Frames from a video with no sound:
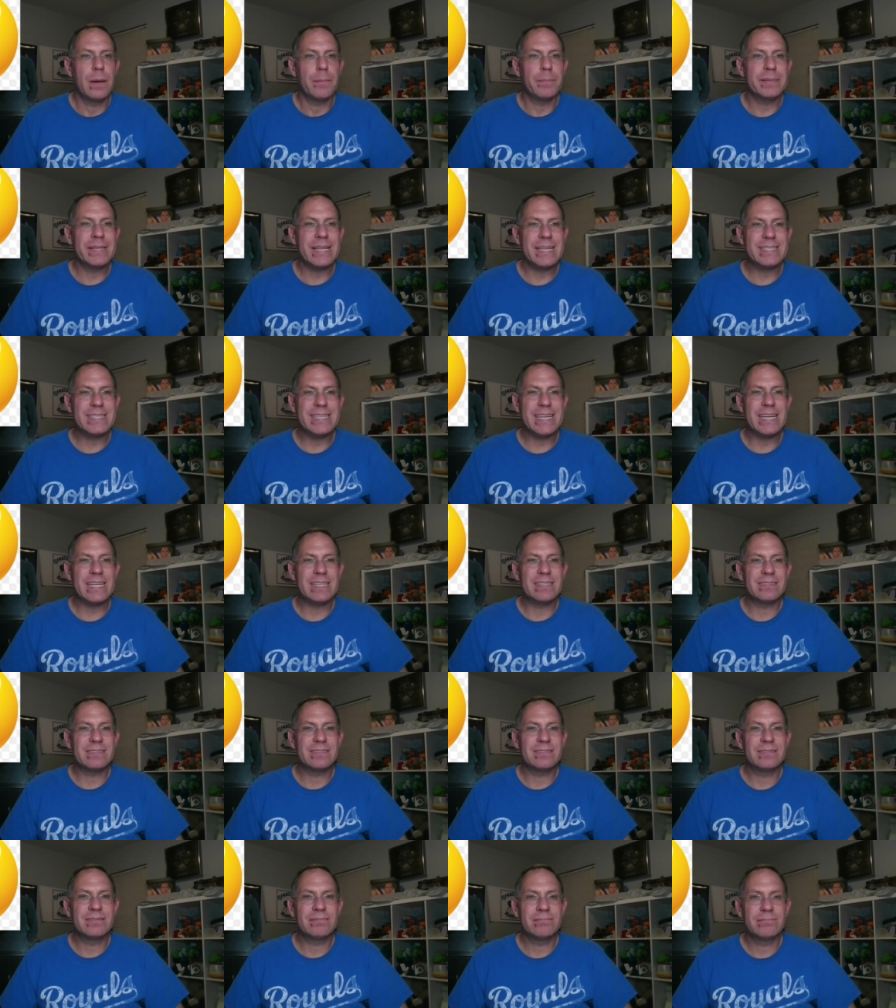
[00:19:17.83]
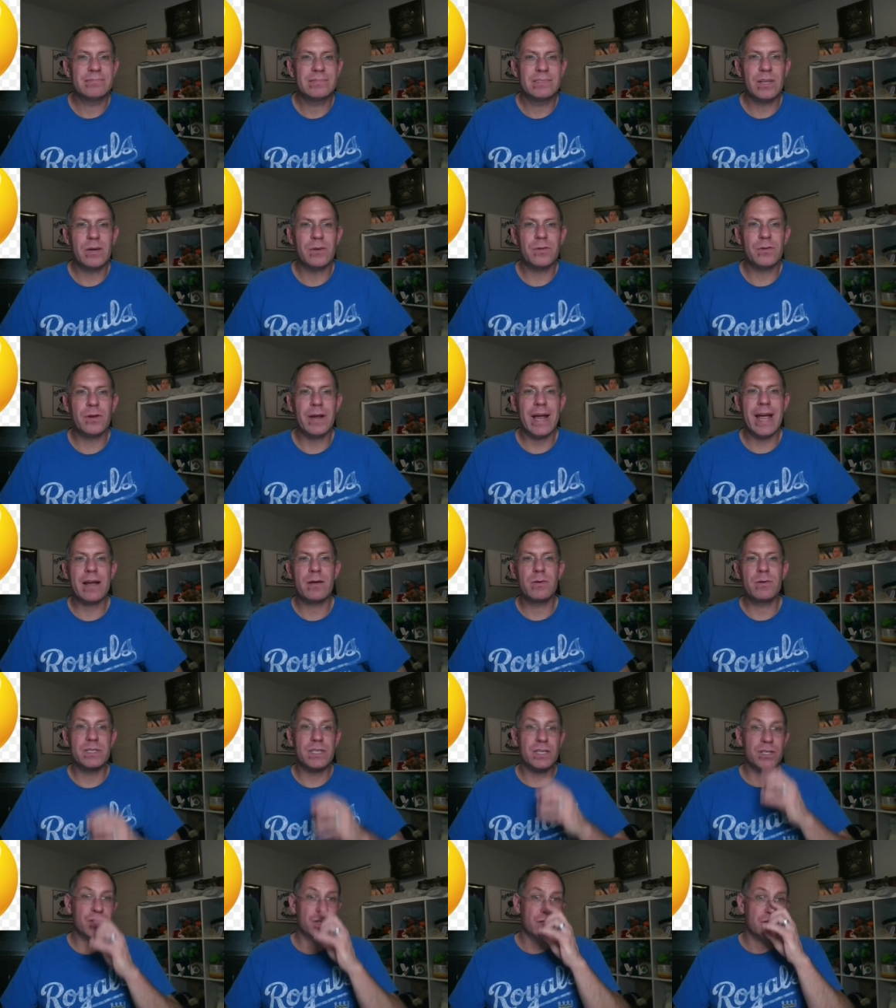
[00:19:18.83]
But that's it. No other
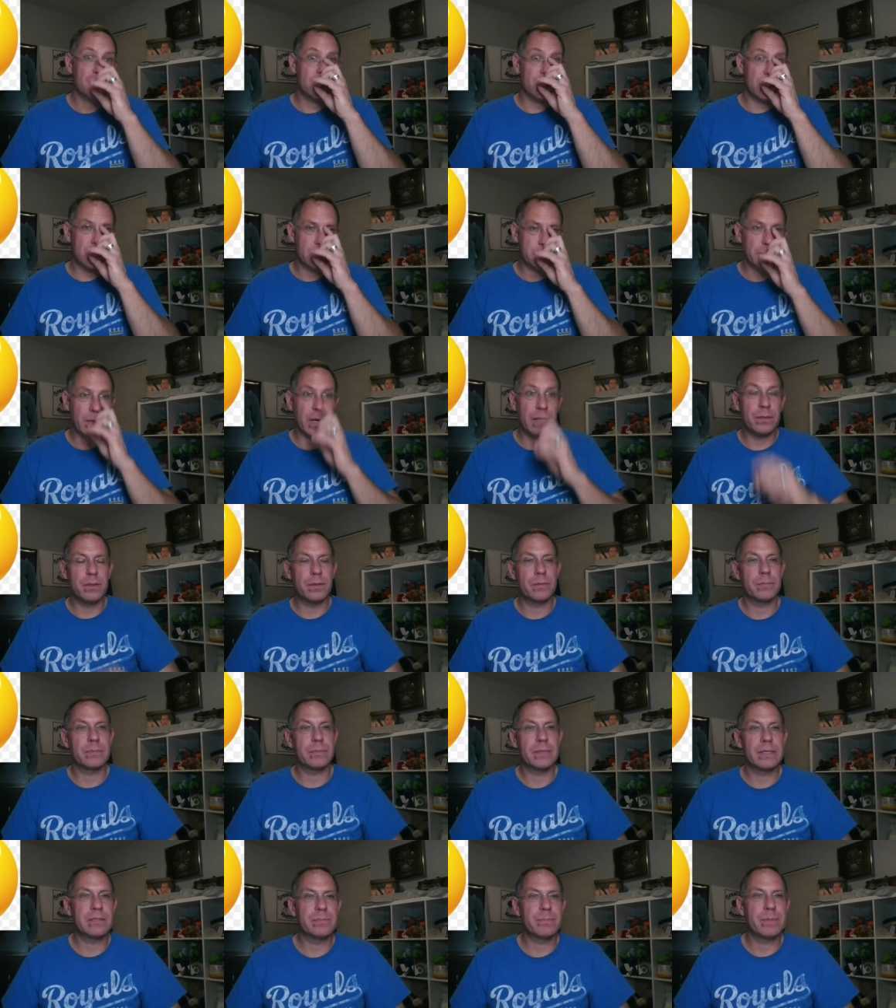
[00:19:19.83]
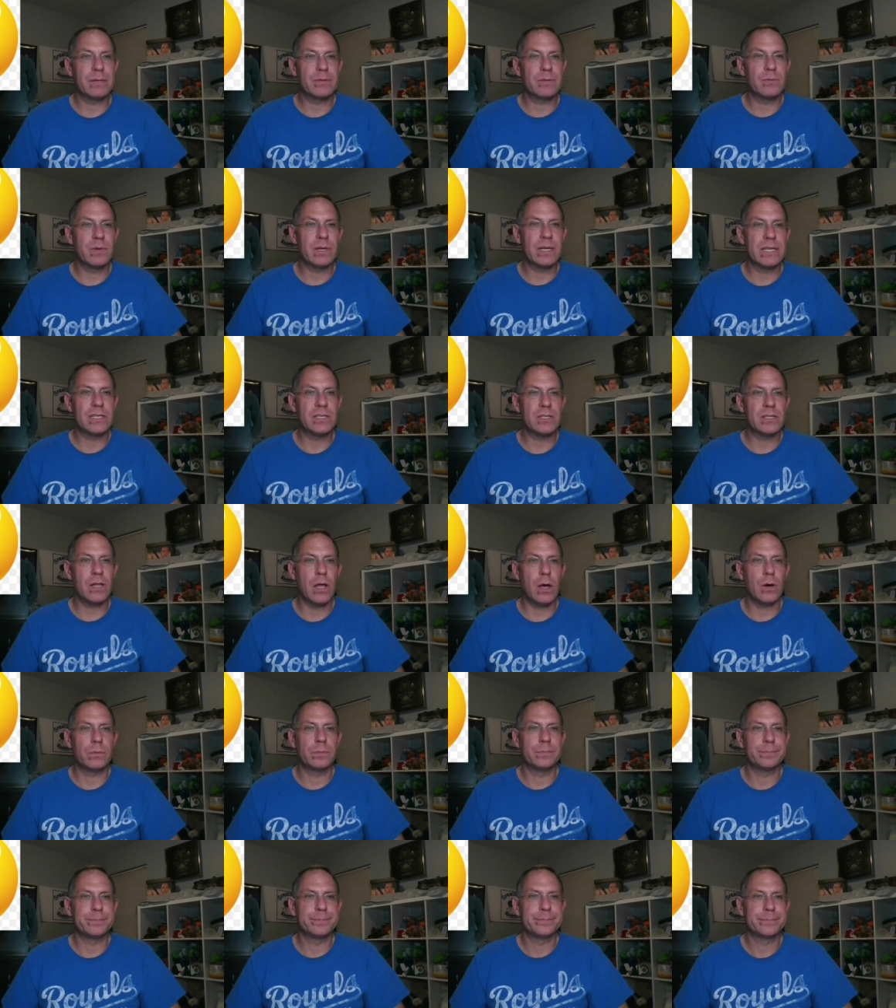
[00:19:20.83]
acquisitions this month. It's been really
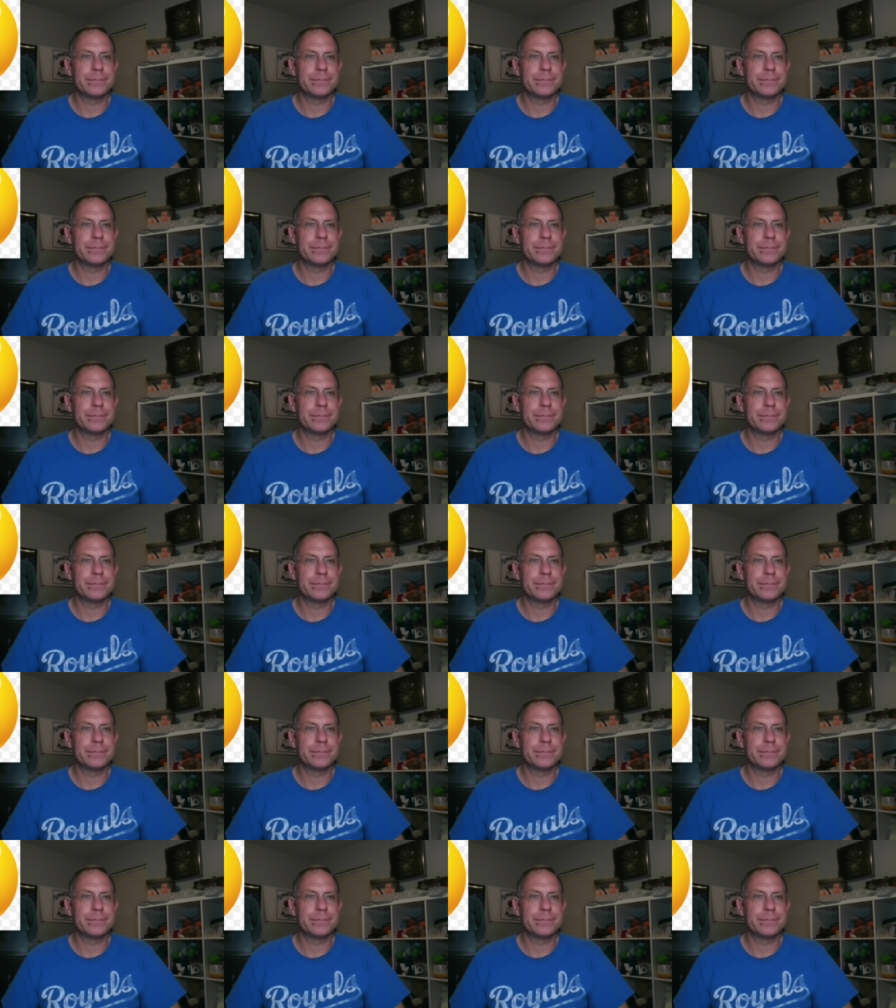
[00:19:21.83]
slow.